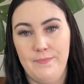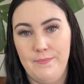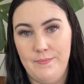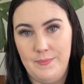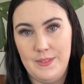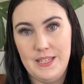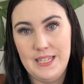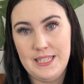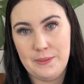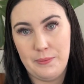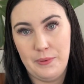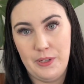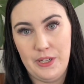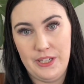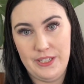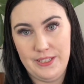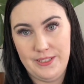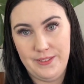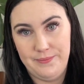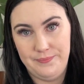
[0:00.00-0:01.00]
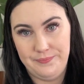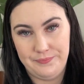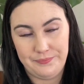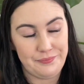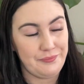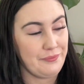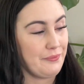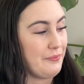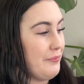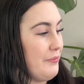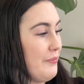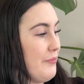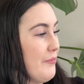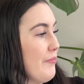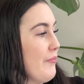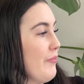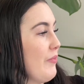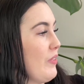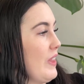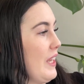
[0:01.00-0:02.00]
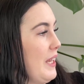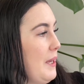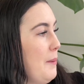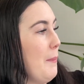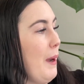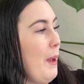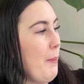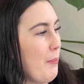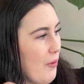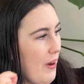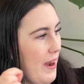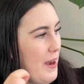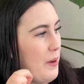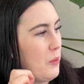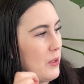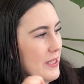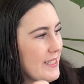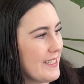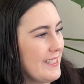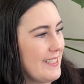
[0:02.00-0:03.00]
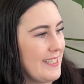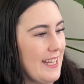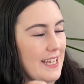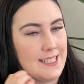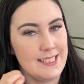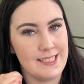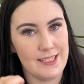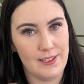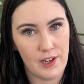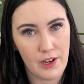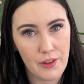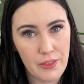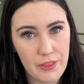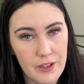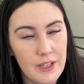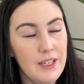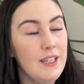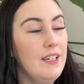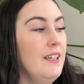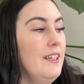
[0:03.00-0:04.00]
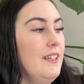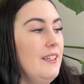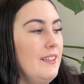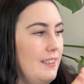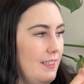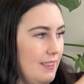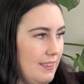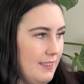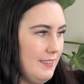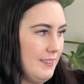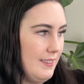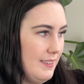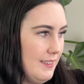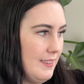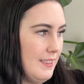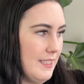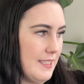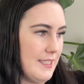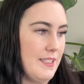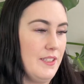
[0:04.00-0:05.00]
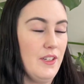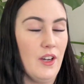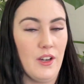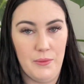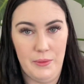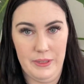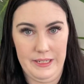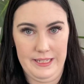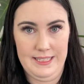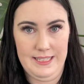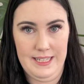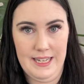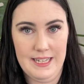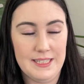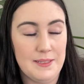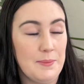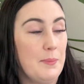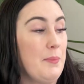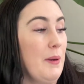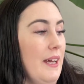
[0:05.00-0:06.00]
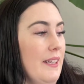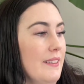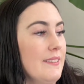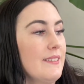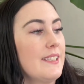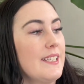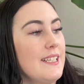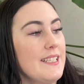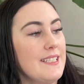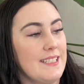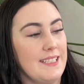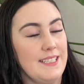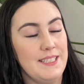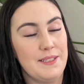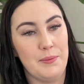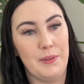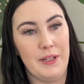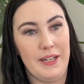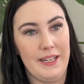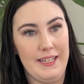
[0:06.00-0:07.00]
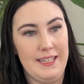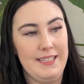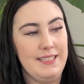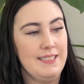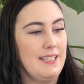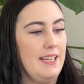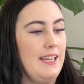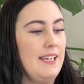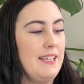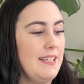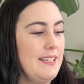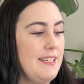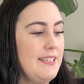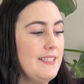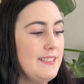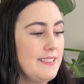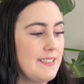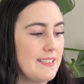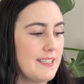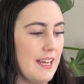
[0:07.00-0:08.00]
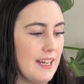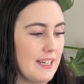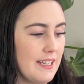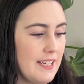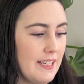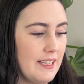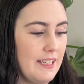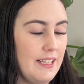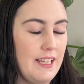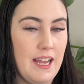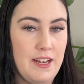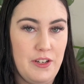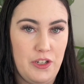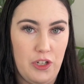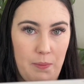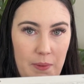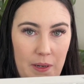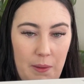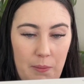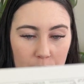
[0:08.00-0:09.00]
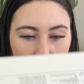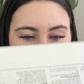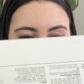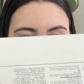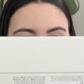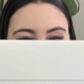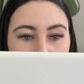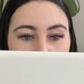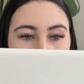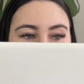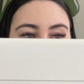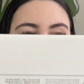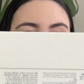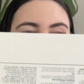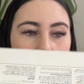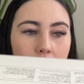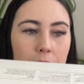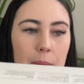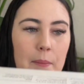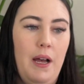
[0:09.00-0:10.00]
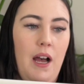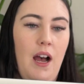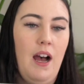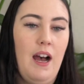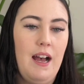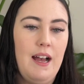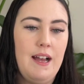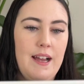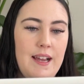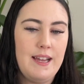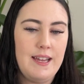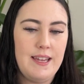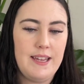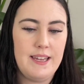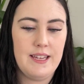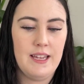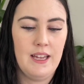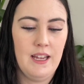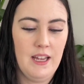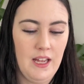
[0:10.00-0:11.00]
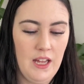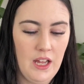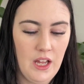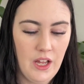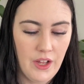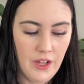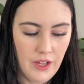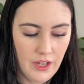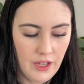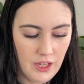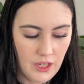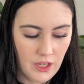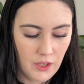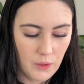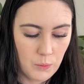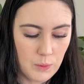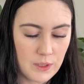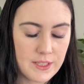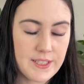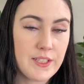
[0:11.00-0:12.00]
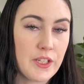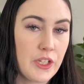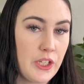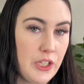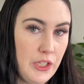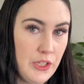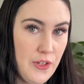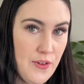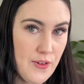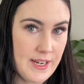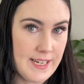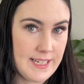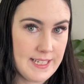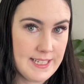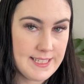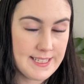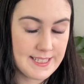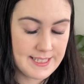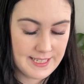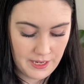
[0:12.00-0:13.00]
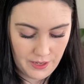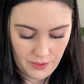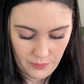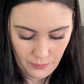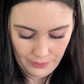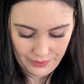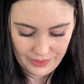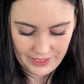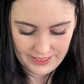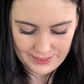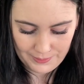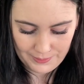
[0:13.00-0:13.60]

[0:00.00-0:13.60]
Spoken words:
this word, my brain wants to say sloth. That's not what it says, but this is what it is. It is technically a chopping board. I was curious with this